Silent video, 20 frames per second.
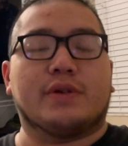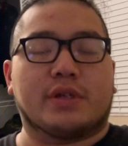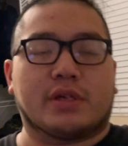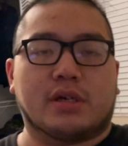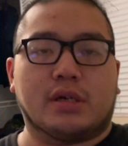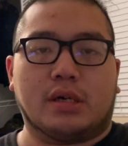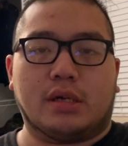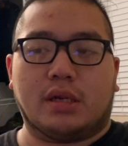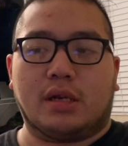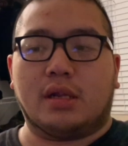
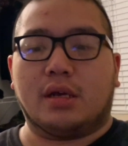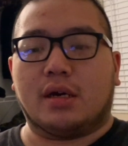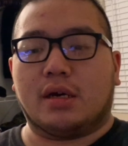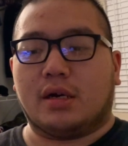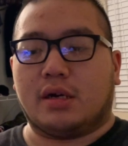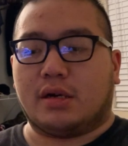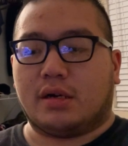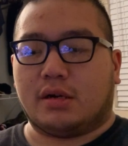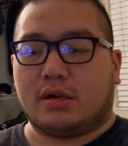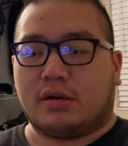good.
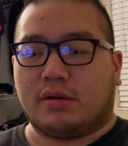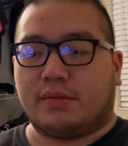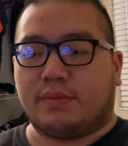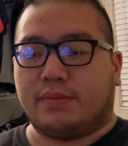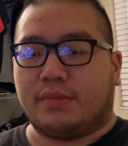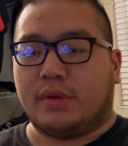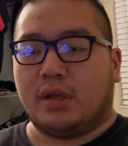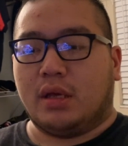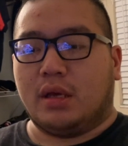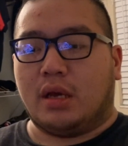
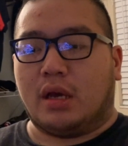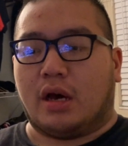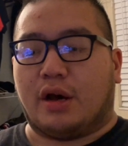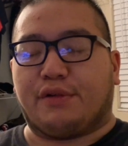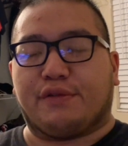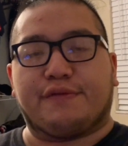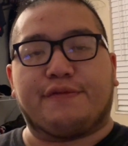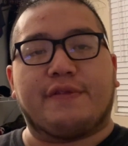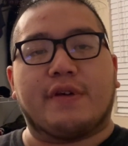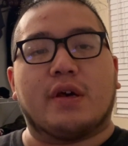I
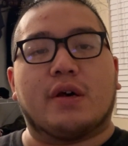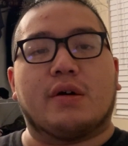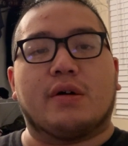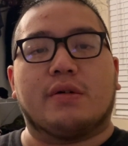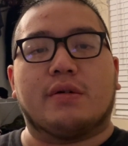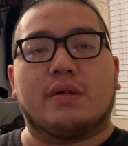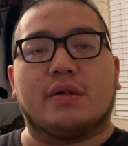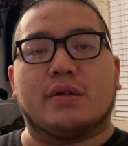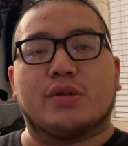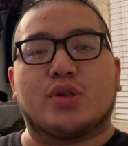don't
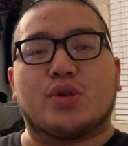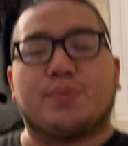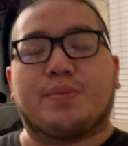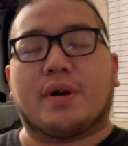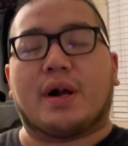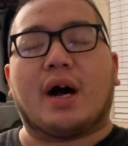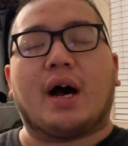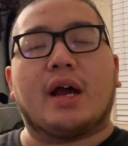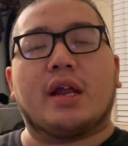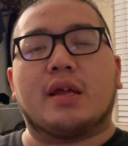feel super
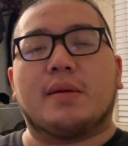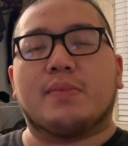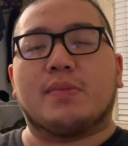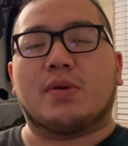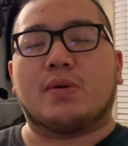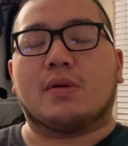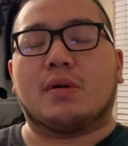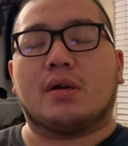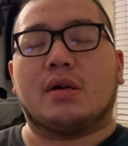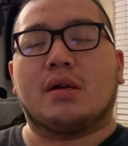high
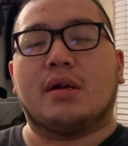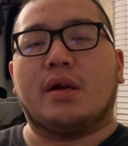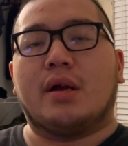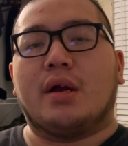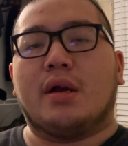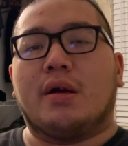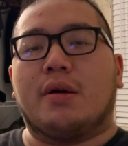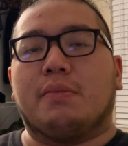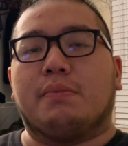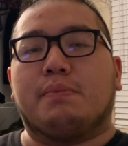anymore,
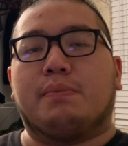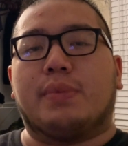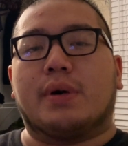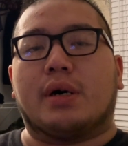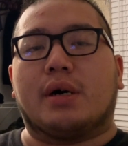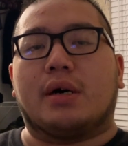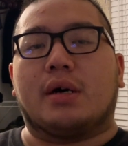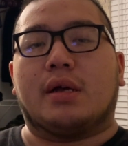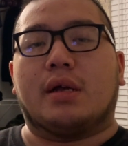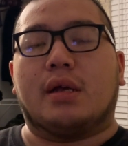
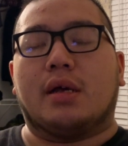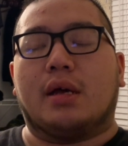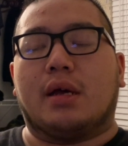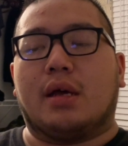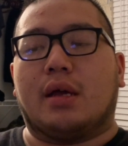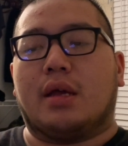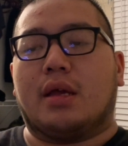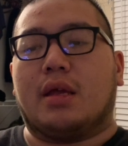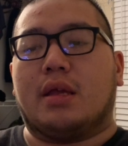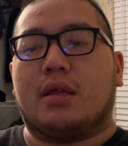but
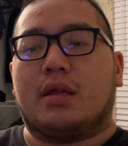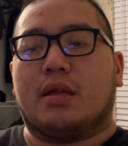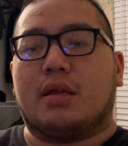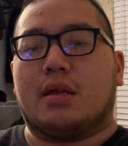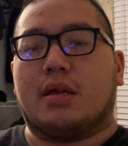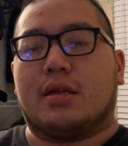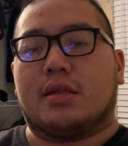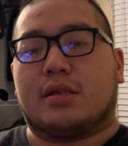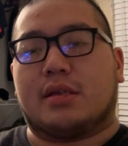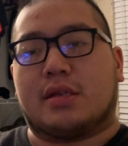
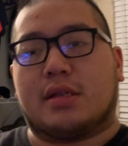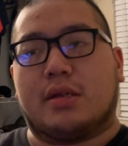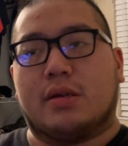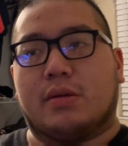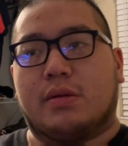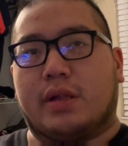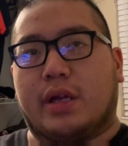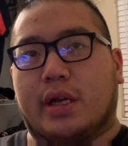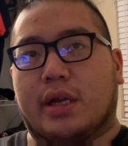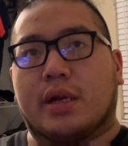it's
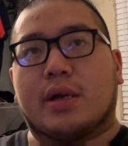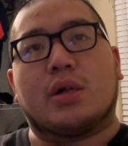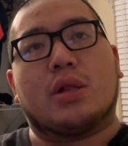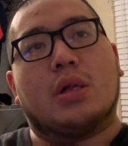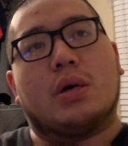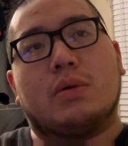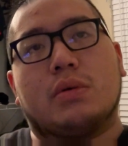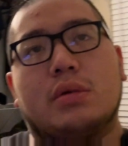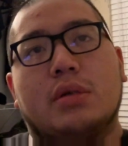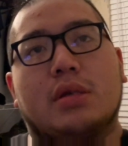still like
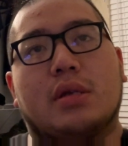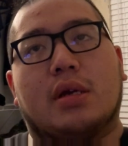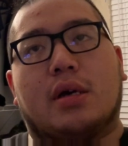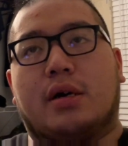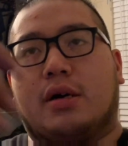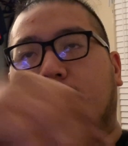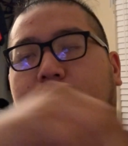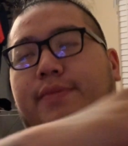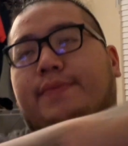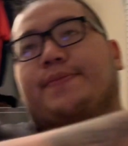close.
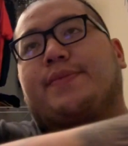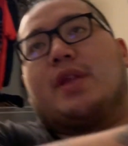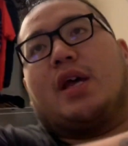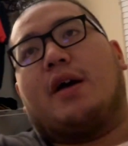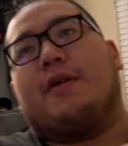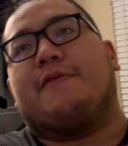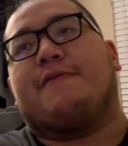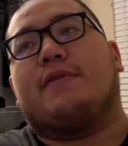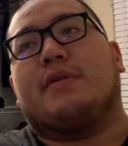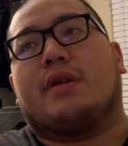
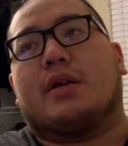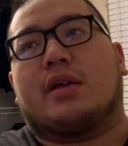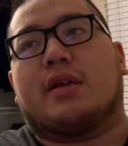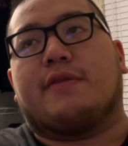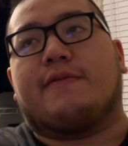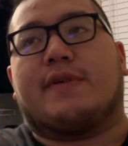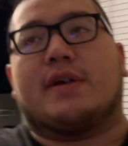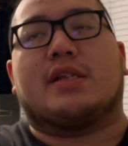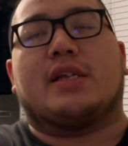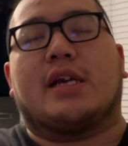I feel like
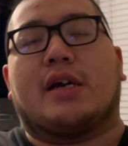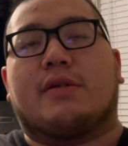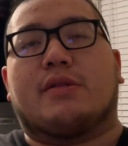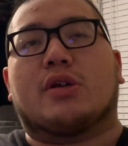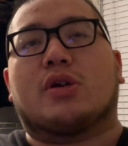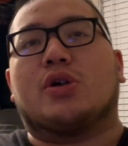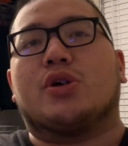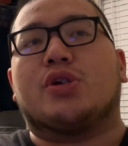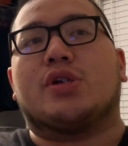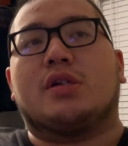if I take out the
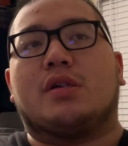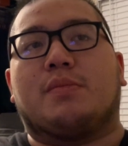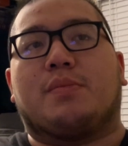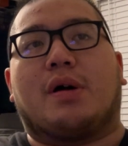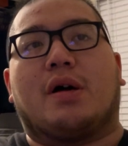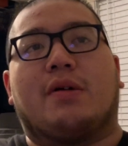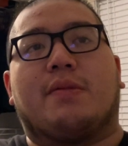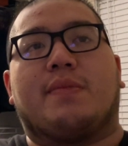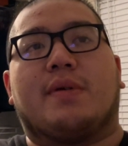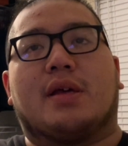cushion, it'd
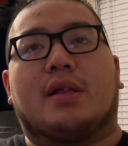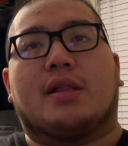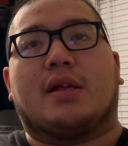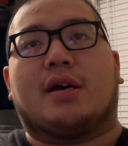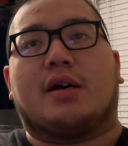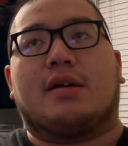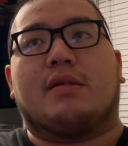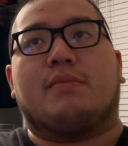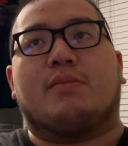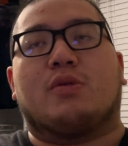probably be a
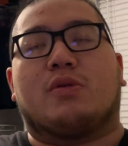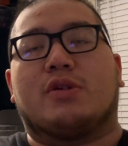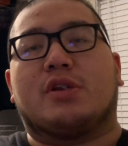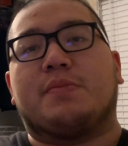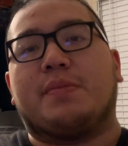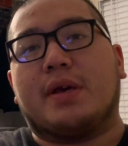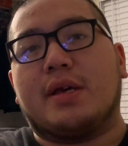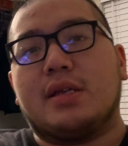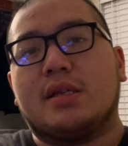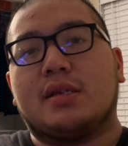lot more
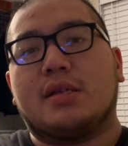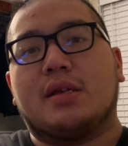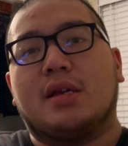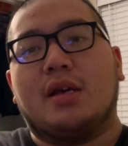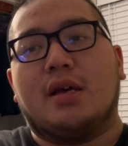space,